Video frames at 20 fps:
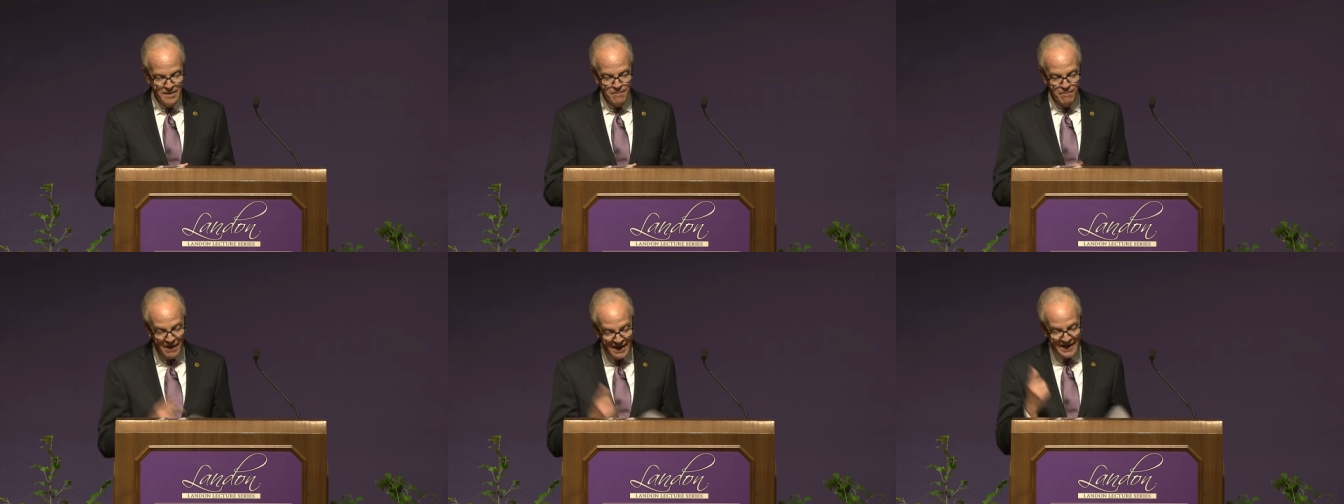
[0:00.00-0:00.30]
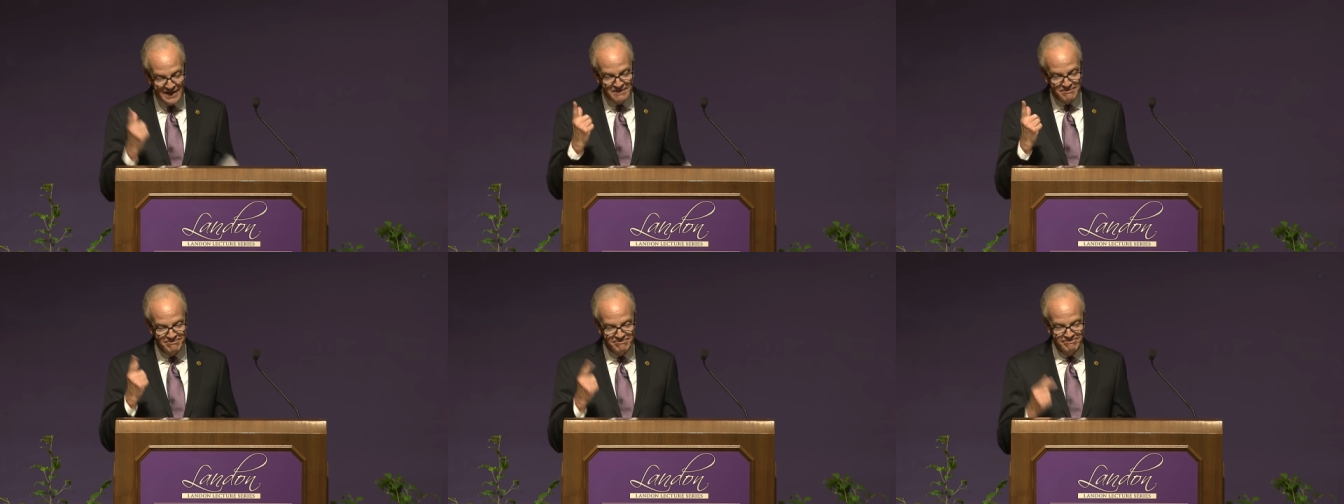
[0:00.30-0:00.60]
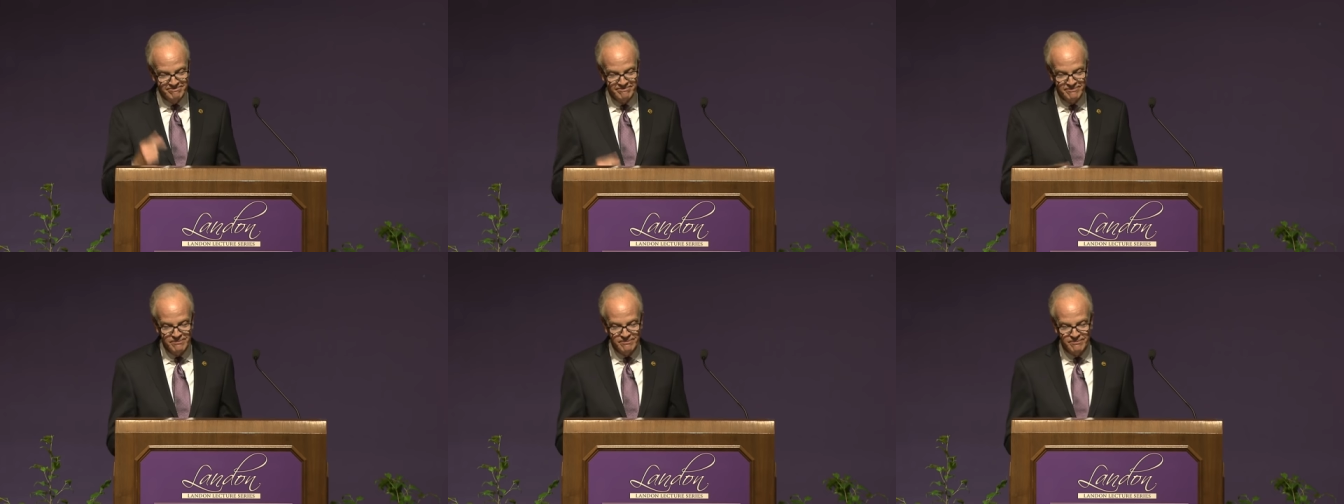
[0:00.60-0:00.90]
But
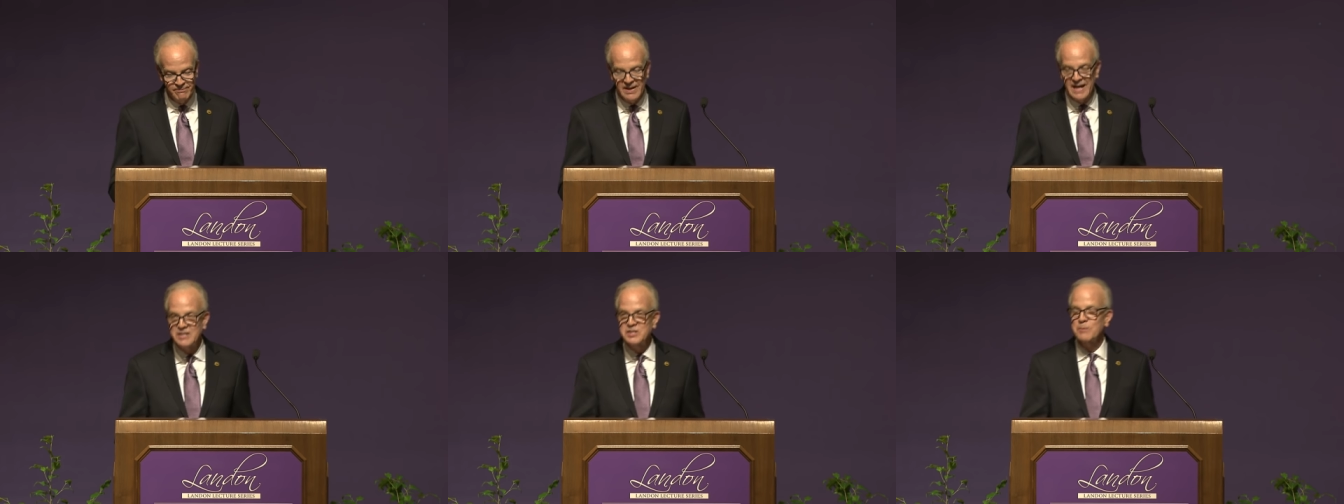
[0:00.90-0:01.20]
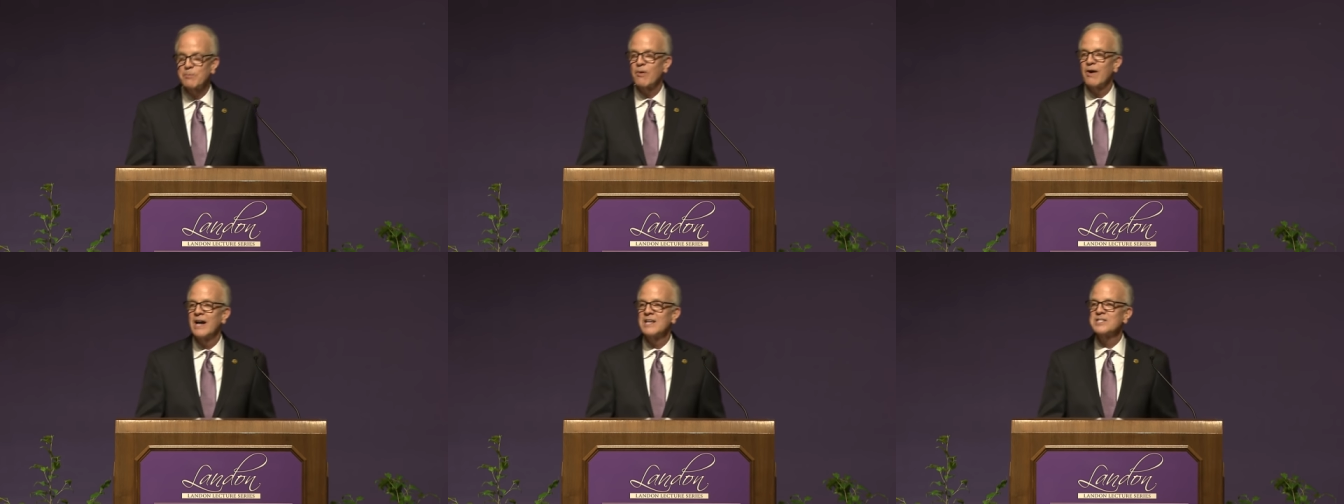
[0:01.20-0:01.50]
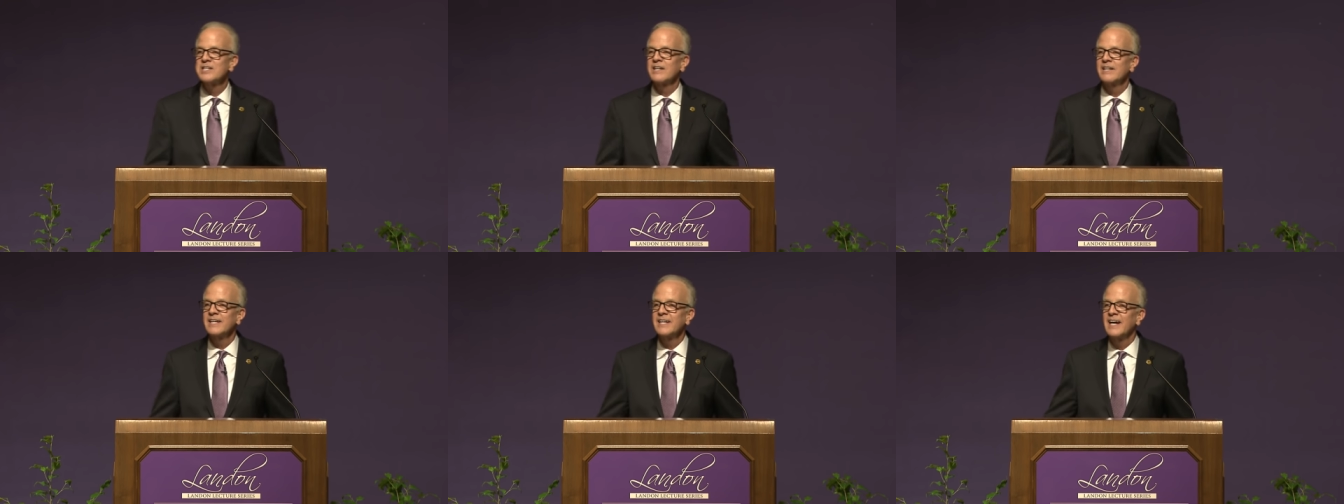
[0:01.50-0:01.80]
not
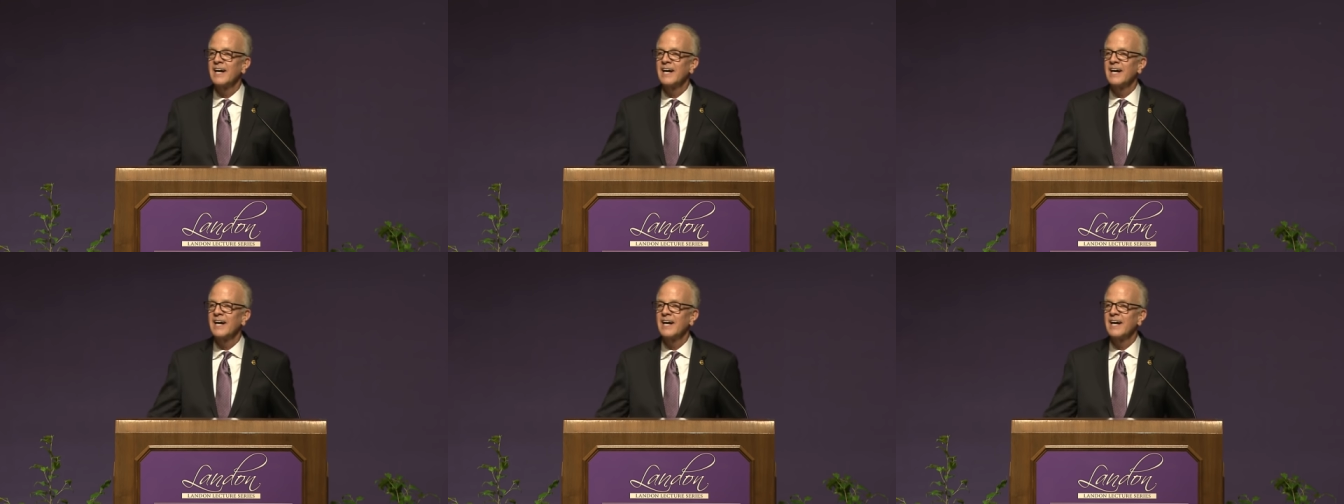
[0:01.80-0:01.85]
surprisingly,